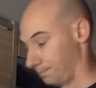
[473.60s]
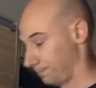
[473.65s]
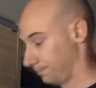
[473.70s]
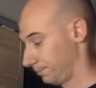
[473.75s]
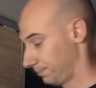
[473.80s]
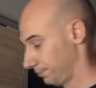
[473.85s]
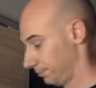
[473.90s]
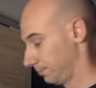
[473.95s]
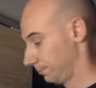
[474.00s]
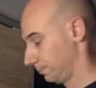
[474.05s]

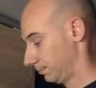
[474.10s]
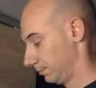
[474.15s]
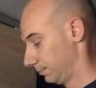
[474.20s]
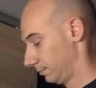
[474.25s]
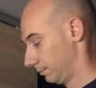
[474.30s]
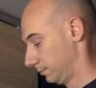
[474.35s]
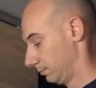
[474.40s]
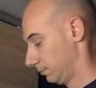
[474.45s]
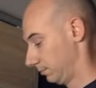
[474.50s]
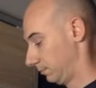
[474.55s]

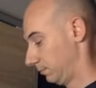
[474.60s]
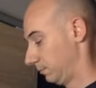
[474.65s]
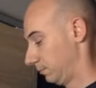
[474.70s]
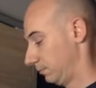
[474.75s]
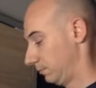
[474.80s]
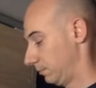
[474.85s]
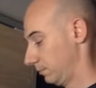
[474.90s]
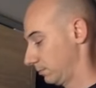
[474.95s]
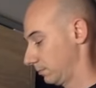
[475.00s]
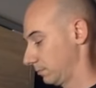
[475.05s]

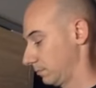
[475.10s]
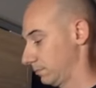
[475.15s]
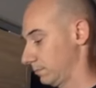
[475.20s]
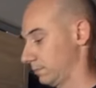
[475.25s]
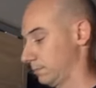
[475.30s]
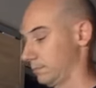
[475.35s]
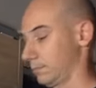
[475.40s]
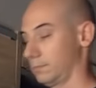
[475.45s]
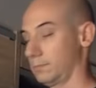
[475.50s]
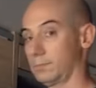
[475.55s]

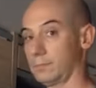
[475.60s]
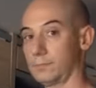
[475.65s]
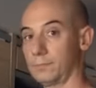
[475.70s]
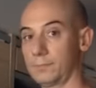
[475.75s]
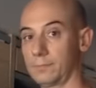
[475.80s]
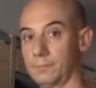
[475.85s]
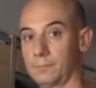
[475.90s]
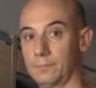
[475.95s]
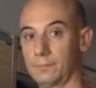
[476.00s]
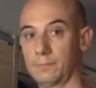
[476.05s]

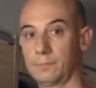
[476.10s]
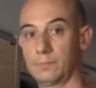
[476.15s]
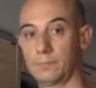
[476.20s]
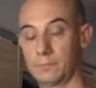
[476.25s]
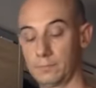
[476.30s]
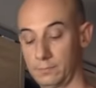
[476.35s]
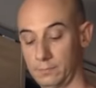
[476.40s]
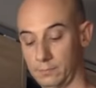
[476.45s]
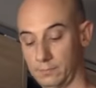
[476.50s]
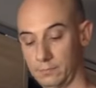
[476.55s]

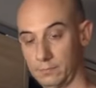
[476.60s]
(not speaking)